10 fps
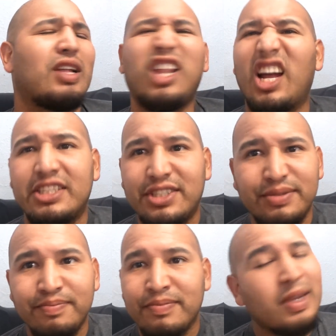
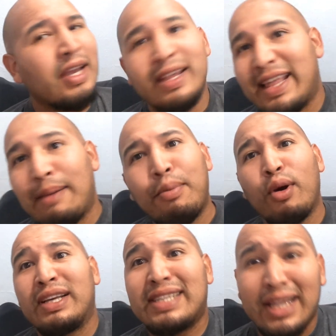clutch. That
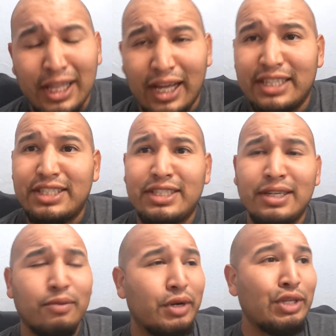boy is
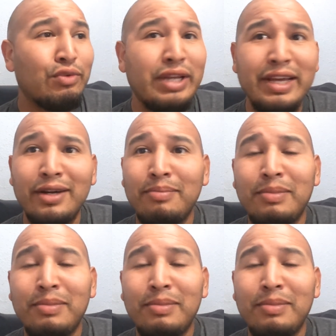clutch. When you need